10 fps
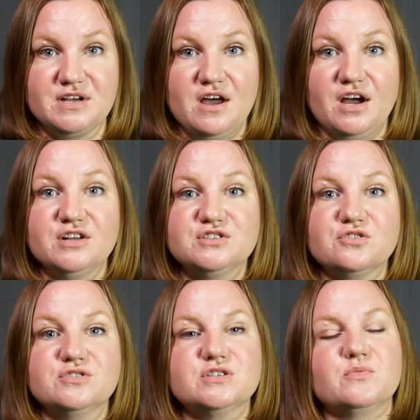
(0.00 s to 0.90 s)

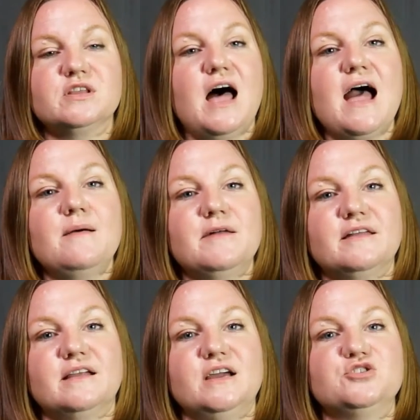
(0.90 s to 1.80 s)
concerns the
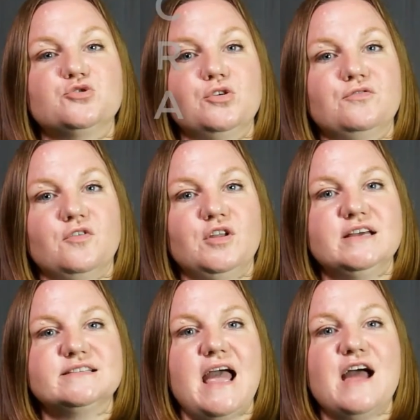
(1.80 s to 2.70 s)
reliability, truthfulness,
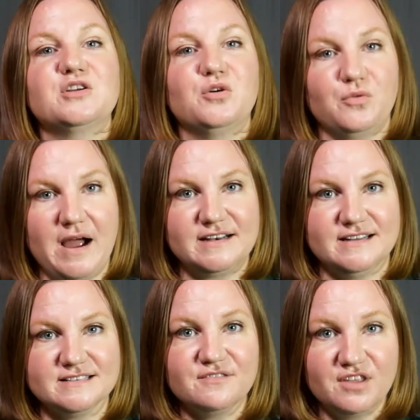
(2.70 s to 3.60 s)
and
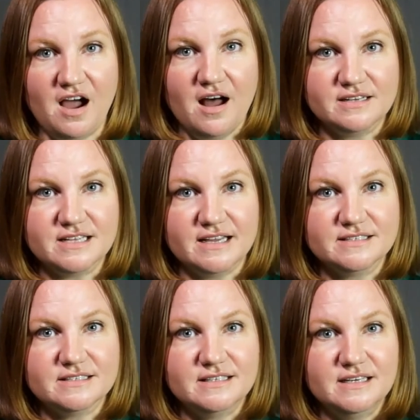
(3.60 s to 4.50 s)
correctness of the content.
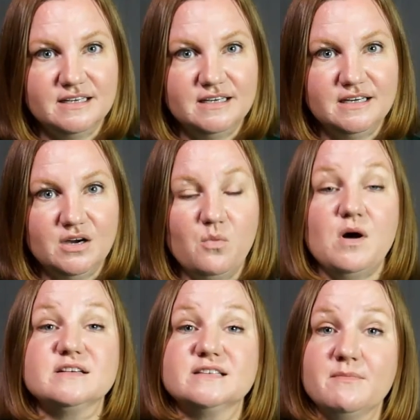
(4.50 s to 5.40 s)
While
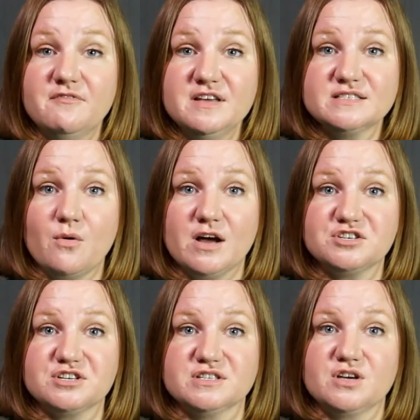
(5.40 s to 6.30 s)
some of these
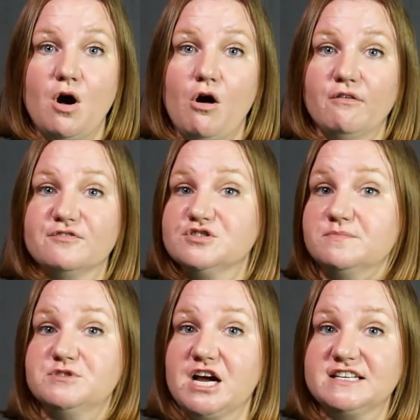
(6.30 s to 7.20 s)
questions call for
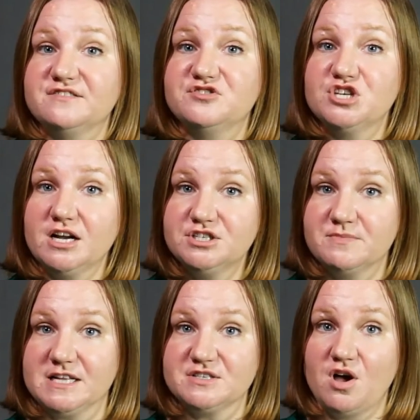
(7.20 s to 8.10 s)
subjective
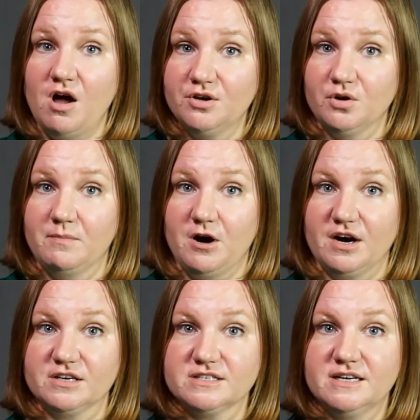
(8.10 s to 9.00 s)
judgments on your
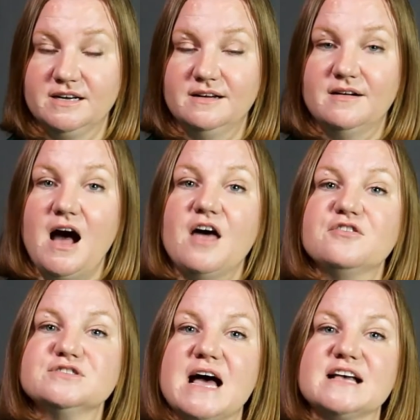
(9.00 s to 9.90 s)
part, others
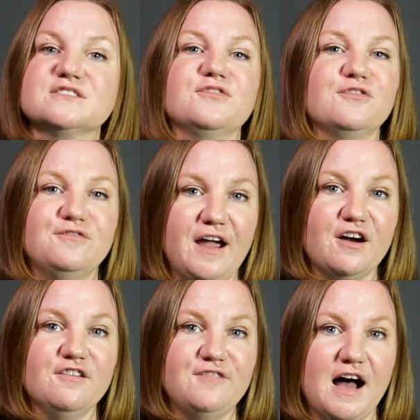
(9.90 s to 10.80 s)
ask for
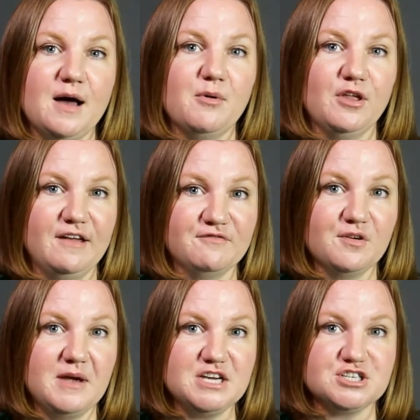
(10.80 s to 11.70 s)
verifiable
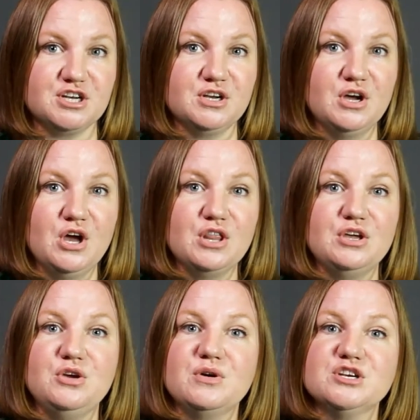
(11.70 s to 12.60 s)
information that you
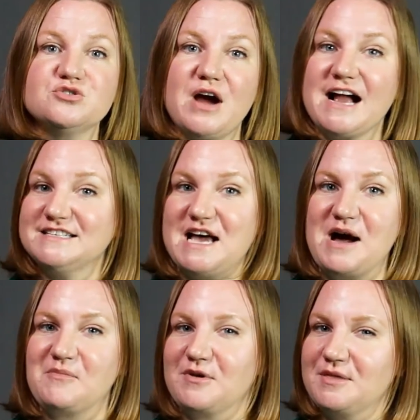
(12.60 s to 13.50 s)
can track down
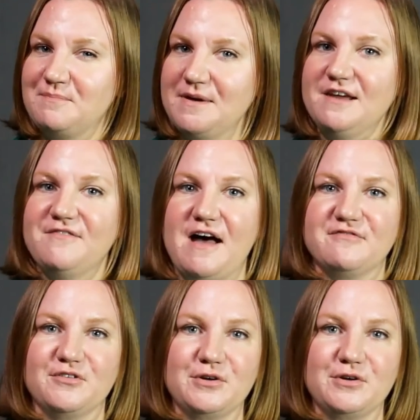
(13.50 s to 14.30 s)
with a bit of effort.